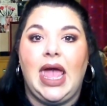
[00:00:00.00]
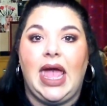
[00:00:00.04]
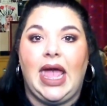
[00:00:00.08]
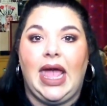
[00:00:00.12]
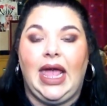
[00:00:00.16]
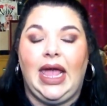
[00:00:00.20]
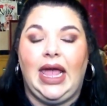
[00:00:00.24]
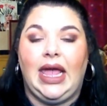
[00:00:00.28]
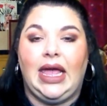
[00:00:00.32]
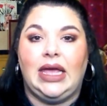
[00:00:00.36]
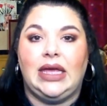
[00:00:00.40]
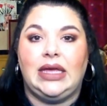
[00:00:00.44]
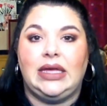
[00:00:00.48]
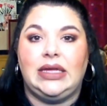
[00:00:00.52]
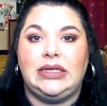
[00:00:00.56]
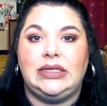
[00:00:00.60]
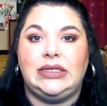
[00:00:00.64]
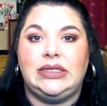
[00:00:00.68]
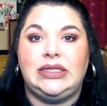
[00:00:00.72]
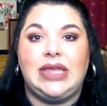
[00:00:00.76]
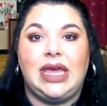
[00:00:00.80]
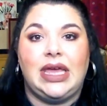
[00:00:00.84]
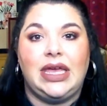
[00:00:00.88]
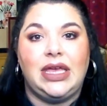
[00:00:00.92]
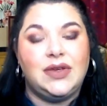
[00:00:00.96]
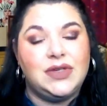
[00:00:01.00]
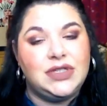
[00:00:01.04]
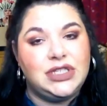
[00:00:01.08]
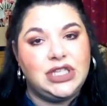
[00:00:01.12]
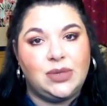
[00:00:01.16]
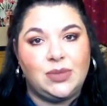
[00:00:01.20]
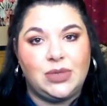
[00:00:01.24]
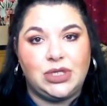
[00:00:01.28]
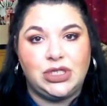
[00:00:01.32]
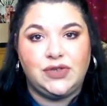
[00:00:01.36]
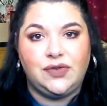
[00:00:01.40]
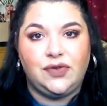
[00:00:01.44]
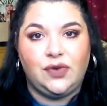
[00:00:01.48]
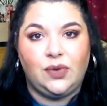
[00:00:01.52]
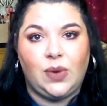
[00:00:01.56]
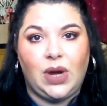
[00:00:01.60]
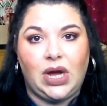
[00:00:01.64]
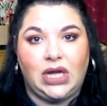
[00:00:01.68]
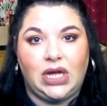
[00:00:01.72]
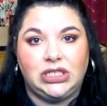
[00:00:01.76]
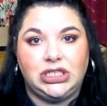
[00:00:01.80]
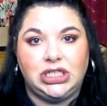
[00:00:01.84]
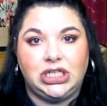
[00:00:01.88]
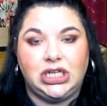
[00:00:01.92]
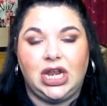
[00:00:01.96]
And thank you so much for
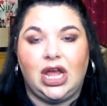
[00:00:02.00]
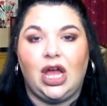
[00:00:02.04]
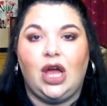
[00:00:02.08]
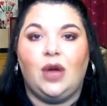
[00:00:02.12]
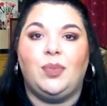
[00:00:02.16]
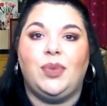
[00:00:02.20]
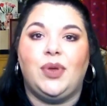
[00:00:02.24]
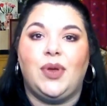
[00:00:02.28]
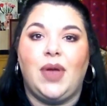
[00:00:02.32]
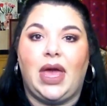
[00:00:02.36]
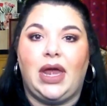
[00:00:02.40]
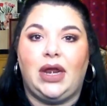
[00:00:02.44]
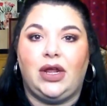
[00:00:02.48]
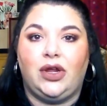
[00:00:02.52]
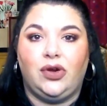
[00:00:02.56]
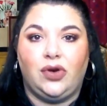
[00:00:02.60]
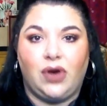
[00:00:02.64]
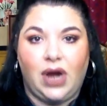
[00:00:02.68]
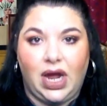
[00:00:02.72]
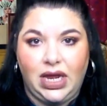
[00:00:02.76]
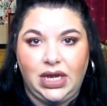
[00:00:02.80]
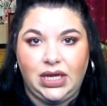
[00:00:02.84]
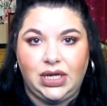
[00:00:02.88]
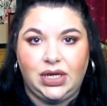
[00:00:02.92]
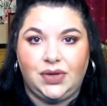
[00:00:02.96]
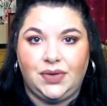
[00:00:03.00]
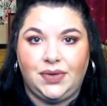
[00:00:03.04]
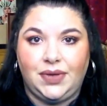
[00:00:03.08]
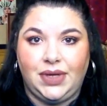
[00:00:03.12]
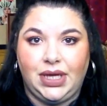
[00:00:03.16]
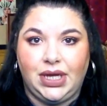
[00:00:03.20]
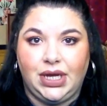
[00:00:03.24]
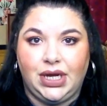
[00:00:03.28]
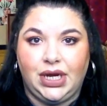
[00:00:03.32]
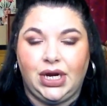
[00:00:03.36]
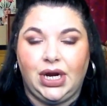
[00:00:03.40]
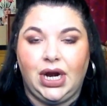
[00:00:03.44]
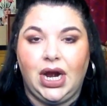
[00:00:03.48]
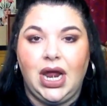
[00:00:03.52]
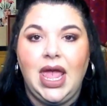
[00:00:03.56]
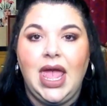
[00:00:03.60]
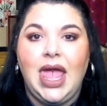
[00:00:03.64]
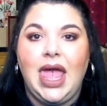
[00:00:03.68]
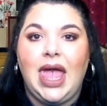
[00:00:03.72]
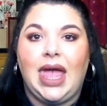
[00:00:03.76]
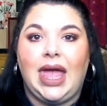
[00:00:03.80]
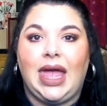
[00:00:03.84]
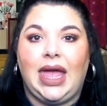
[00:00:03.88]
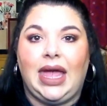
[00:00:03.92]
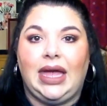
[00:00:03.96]
watching. I hope you had a great new year,
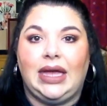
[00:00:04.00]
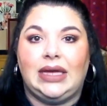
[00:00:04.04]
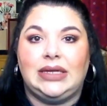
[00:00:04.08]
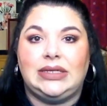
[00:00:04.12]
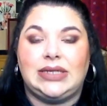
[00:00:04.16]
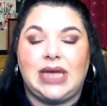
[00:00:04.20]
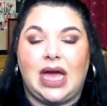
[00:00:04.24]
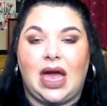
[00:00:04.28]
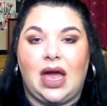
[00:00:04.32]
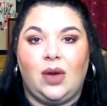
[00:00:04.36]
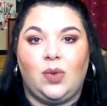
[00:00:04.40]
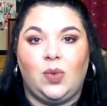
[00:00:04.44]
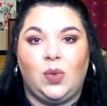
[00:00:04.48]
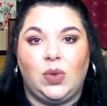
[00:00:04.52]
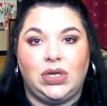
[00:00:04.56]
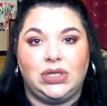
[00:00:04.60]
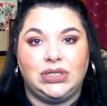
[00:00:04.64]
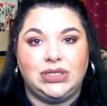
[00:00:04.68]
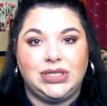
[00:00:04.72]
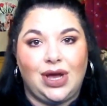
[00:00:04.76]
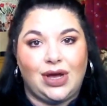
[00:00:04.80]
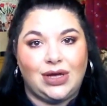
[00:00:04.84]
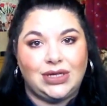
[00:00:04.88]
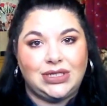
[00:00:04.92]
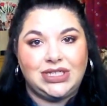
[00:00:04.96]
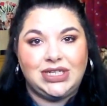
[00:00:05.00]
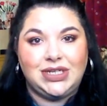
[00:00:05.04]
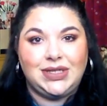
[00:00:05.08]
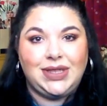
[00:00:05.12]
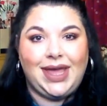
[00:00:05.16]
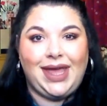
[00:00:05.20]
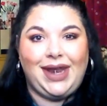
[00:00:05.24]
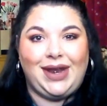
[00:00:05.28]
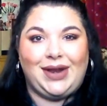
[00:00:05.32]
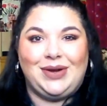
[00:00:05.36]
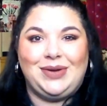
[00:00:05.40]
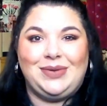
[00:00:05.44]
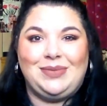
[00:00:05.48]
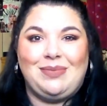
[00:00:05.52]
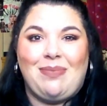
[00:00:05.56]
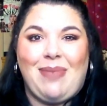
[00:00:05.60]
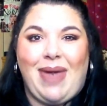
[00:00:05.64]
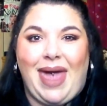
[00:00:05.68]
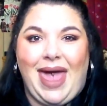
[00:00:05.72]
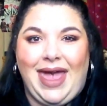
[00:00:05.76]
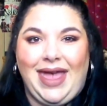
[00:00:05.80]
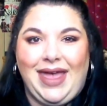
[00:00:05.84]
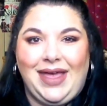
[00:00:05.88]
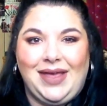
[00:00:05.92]
and I will talk to you later. Bye.